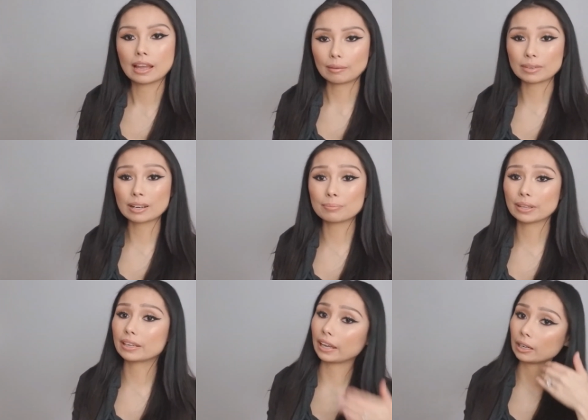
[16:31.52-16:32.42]
I'm not a
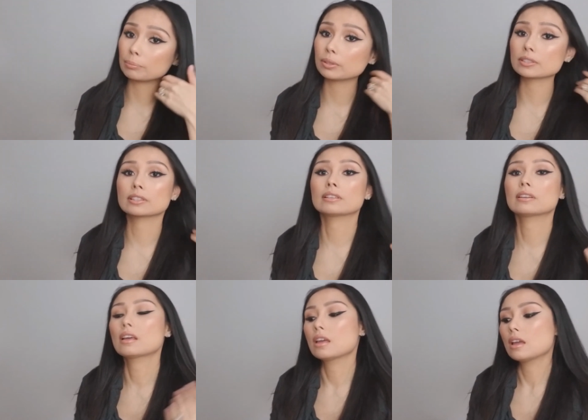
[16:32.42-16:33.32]
big hair
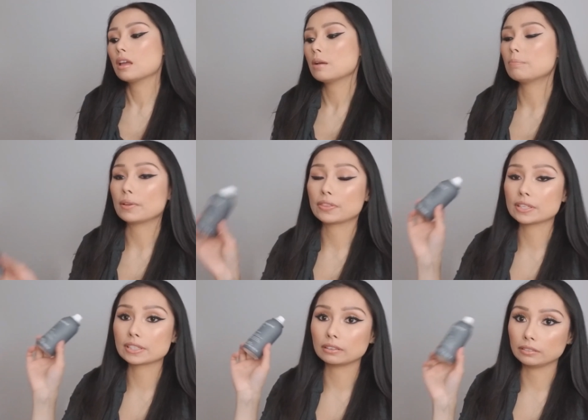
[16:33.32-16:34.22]
person, but
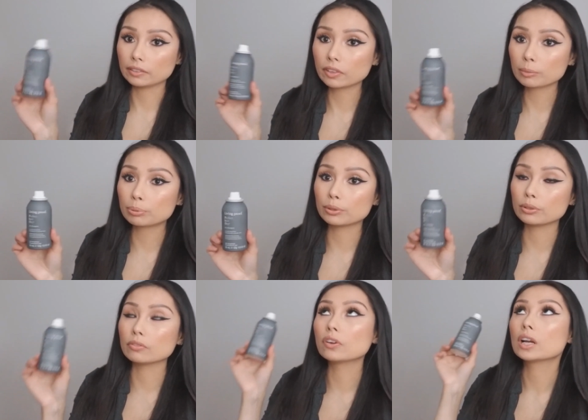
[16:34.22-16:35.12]
this Living
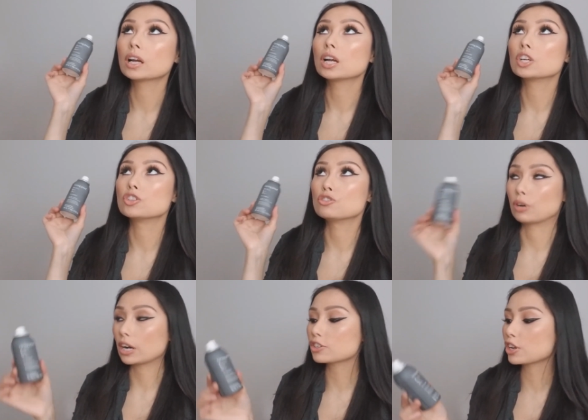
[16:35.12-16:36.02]
Proof
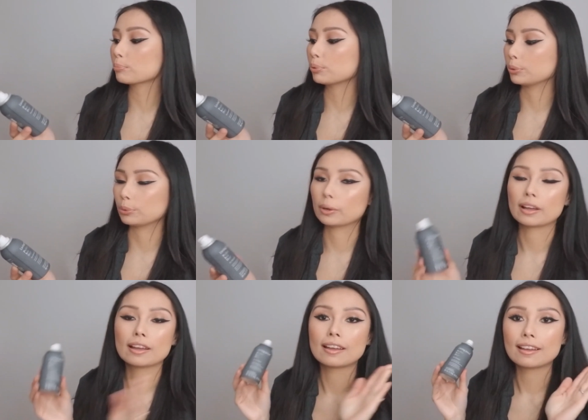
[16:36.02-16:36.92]
dry shampoo
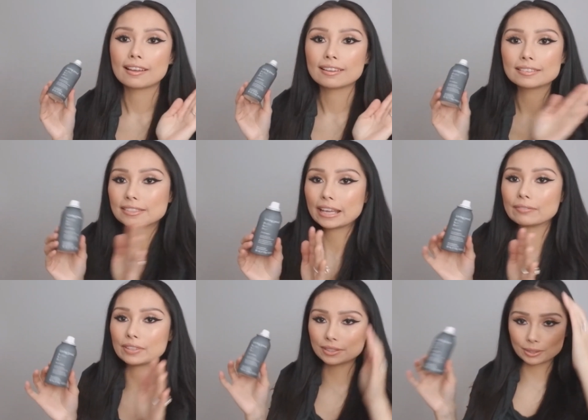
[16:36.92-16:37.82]

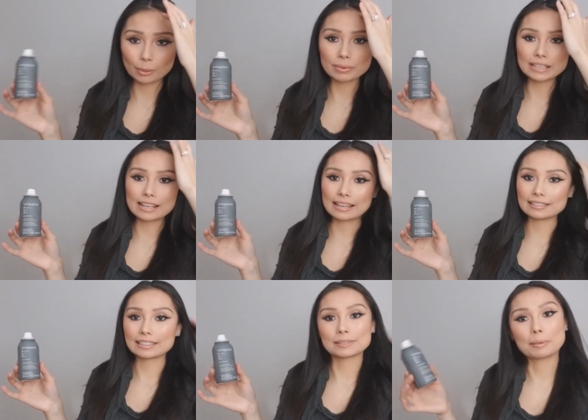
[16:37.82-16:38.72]
saved so many days,
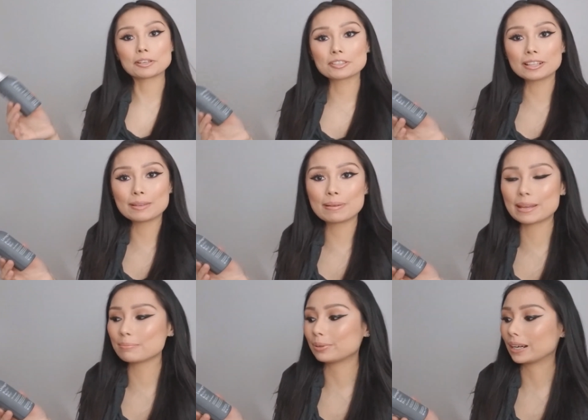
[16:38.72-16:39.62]
especially
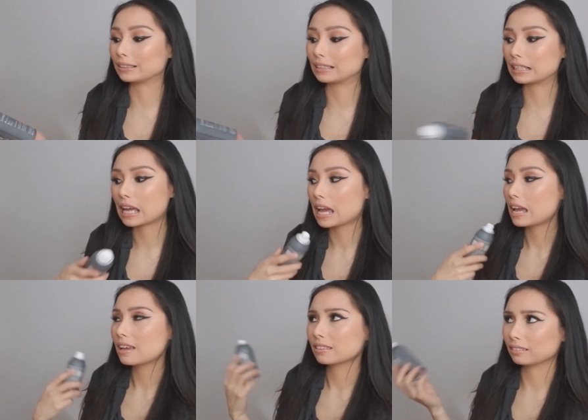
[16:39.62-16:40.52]
being pregnant.
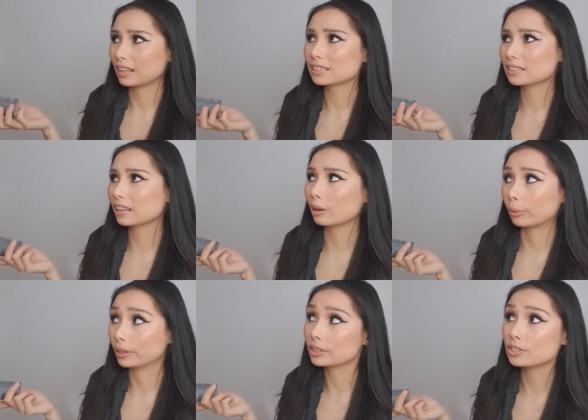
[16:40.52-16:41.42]
The last thing I
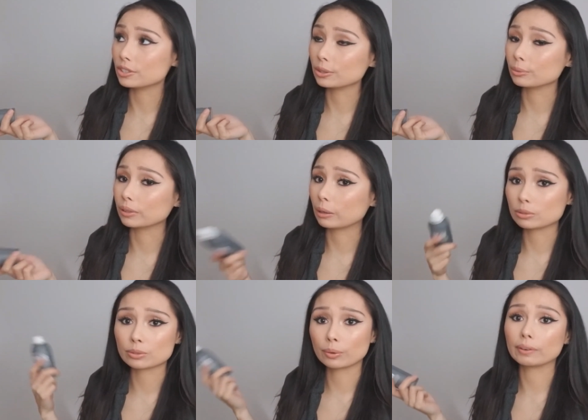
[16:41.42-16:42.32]
wanted to do when I was
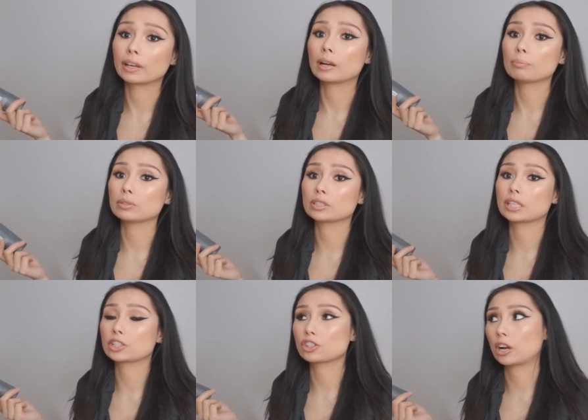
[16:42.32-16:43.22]
throwing up was
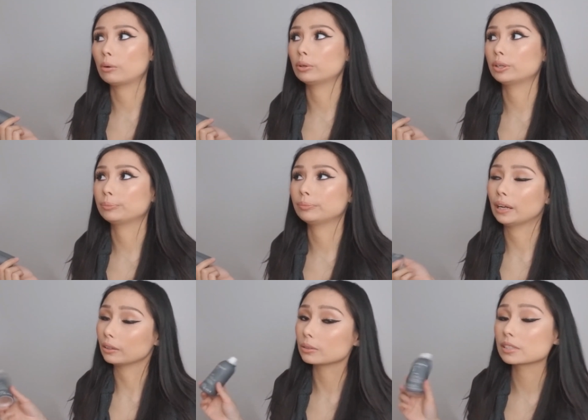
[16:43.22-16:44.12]
take a shower. I
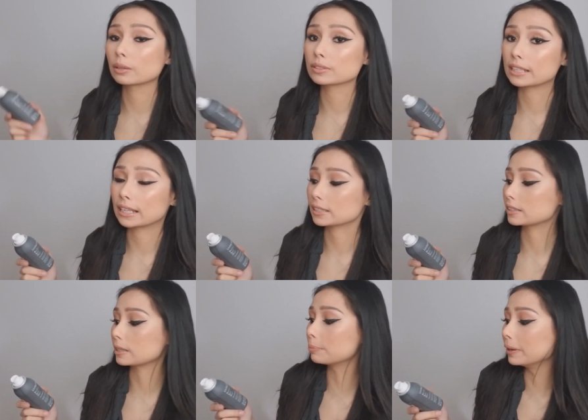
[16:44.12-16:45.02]
know it sounds
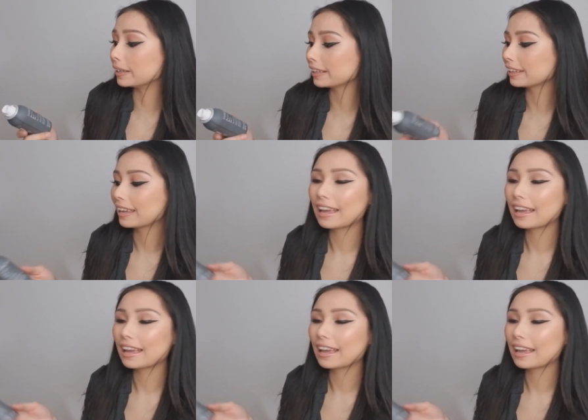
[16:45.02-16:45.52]
nasty, but